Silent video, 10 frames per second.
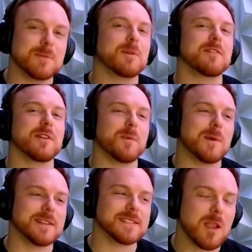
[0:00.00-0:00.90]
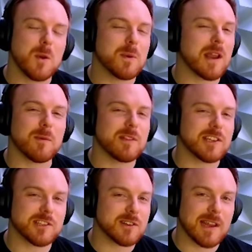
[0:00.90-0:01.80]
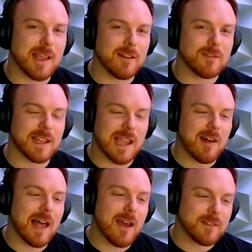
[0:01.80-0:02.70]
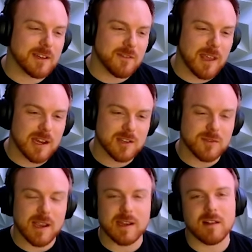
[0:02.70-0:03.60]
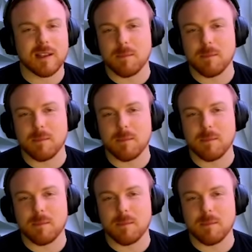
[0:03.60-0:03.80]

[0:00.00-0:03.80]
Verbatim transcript: 1v1s when I really shouldn't have. Like, I'll have an advantage, right, and I'll get